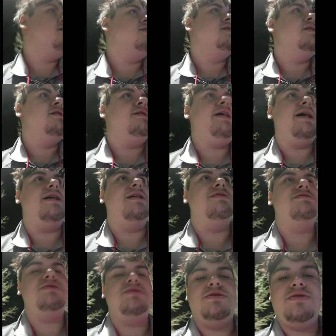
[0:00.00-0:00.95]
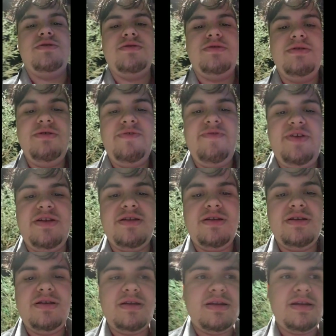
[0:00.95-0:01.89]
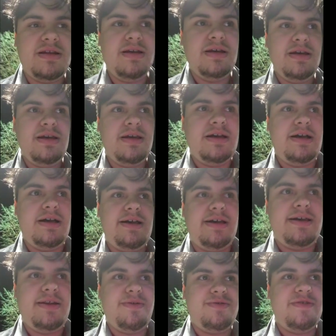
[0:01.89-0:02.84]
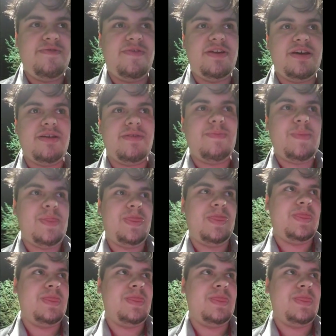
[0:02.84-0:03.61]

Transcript: Right. Yeah, so it was fun. I had a really fun night.